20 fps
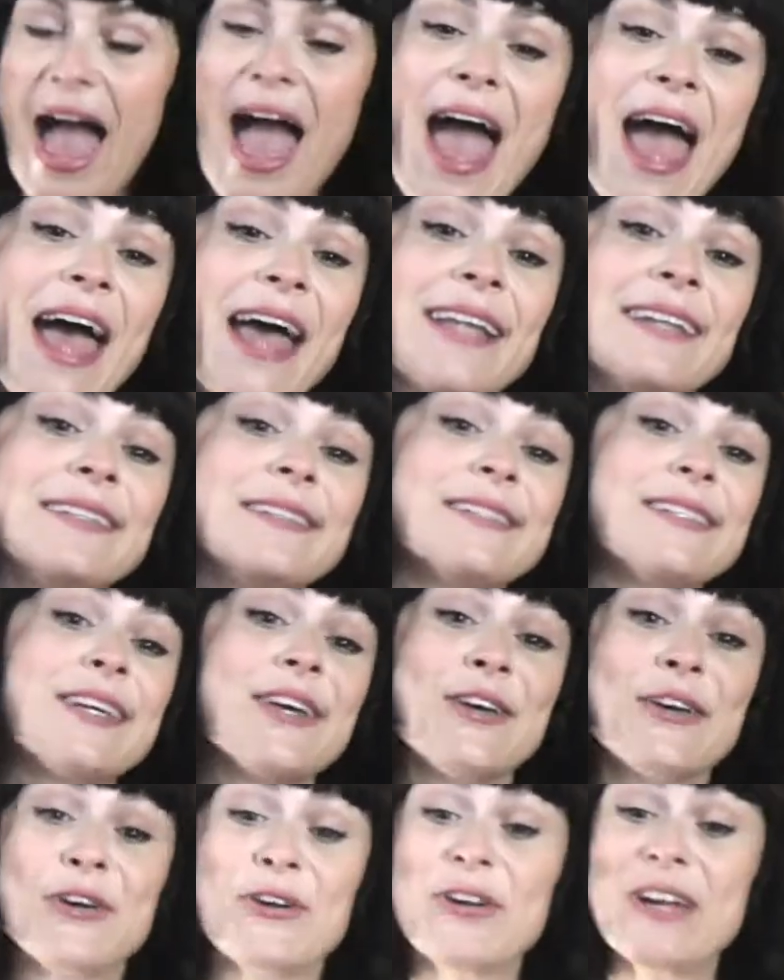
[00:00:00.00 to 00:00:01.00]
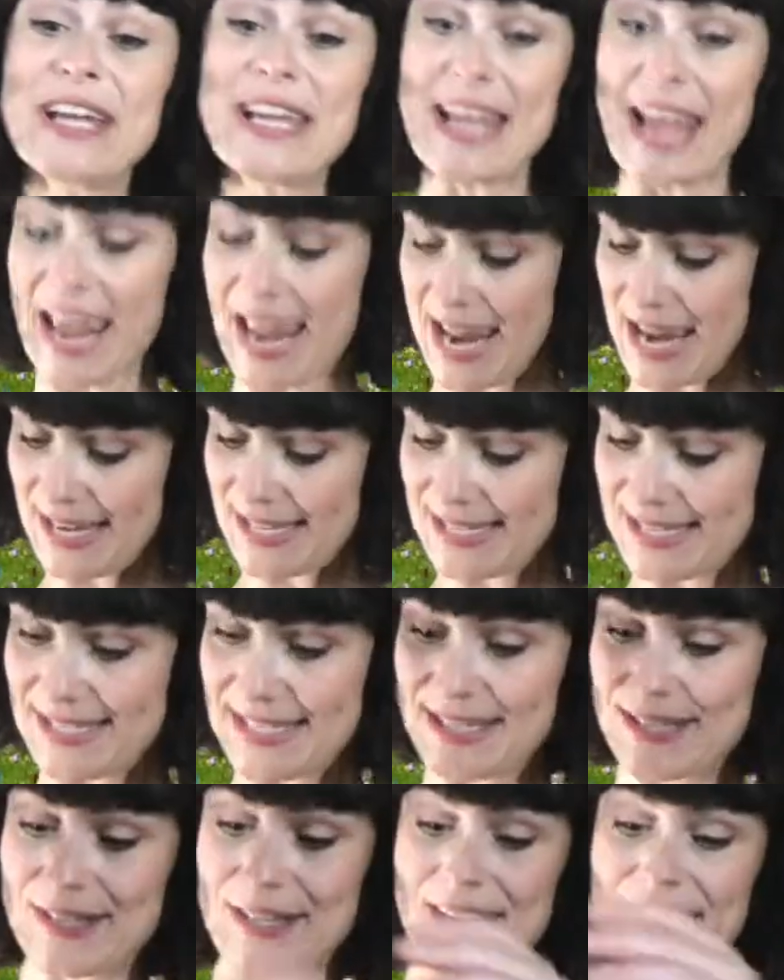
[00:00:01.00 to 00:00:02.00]
And
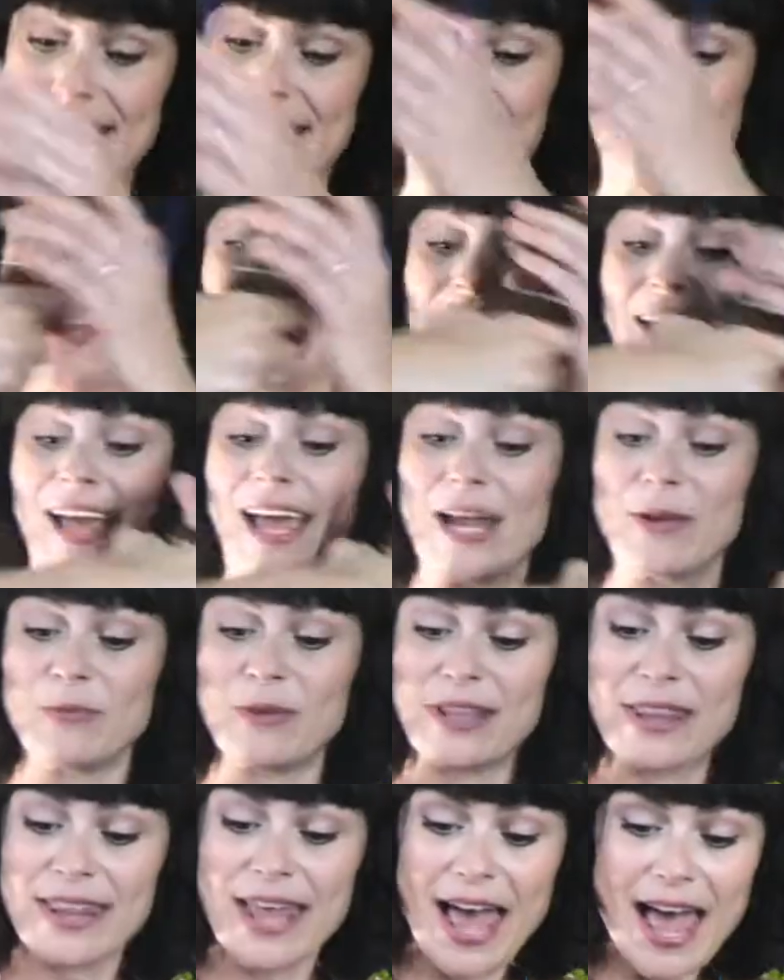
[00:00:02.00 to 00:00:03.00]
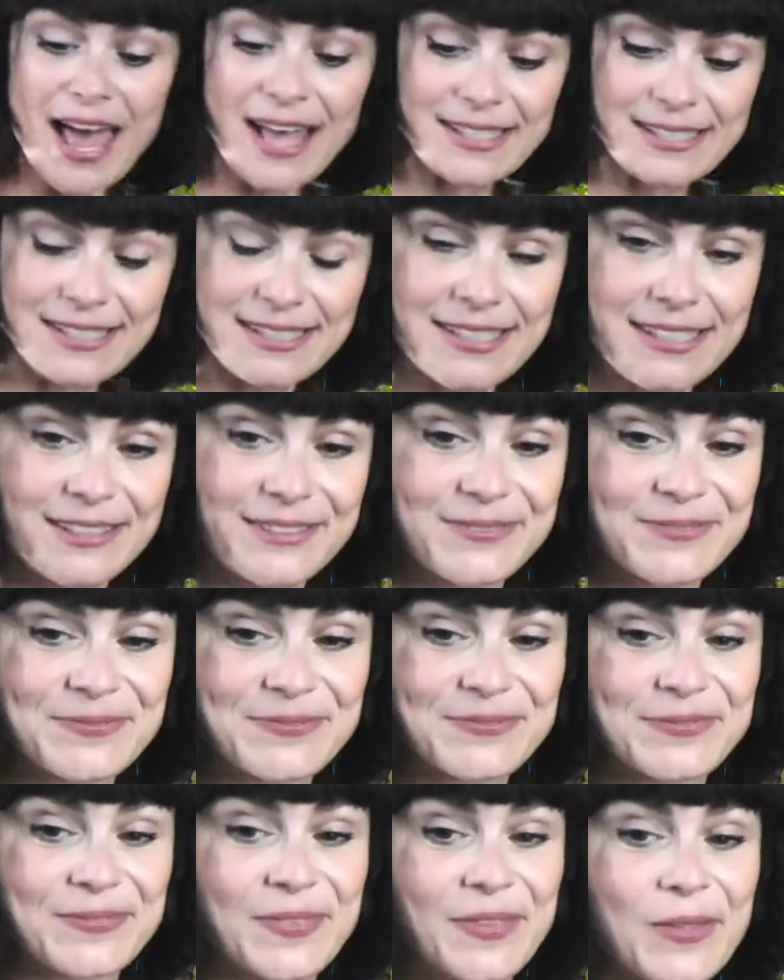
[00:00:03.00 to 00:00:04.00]
create. And with that,
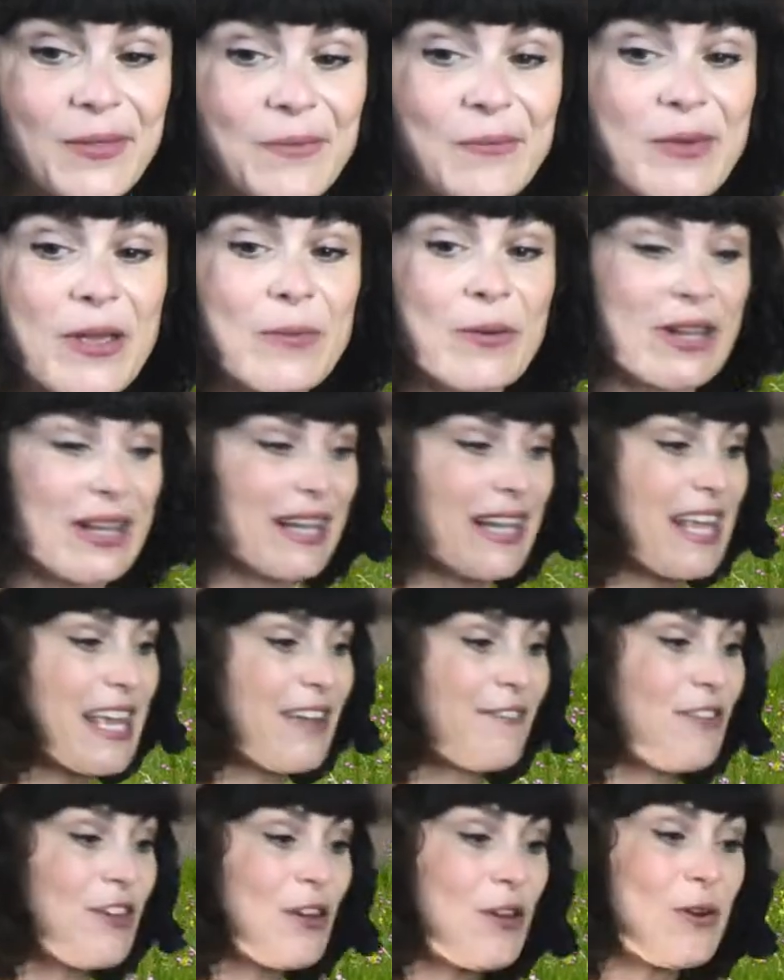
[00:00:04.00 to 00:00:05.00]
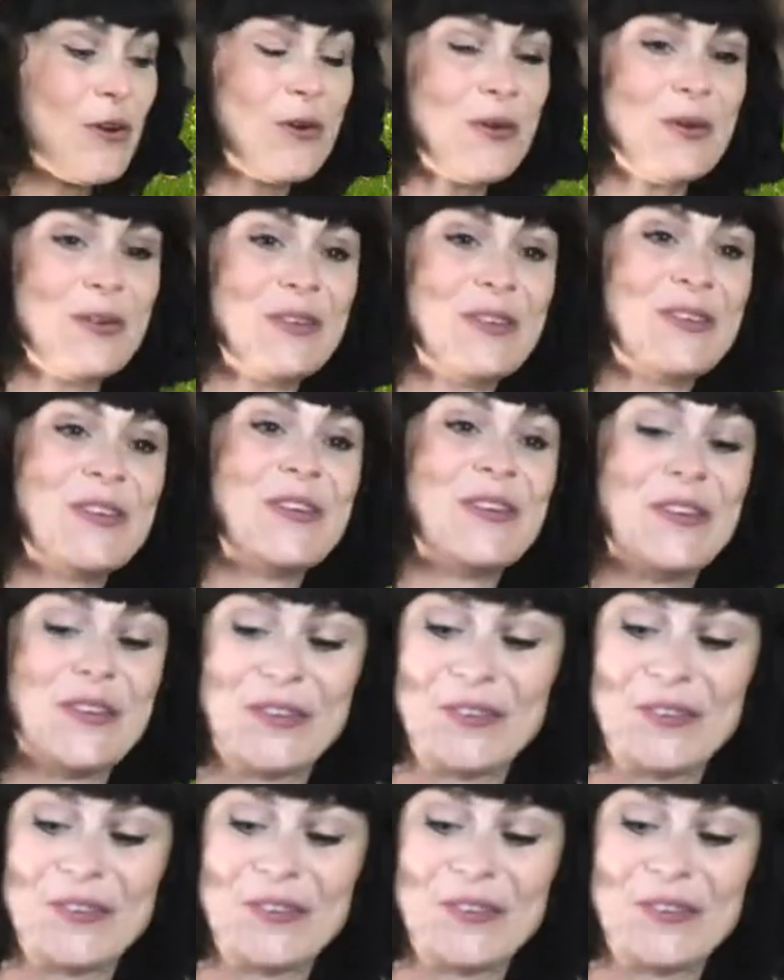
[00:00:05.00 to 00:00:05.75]
we'd we love to say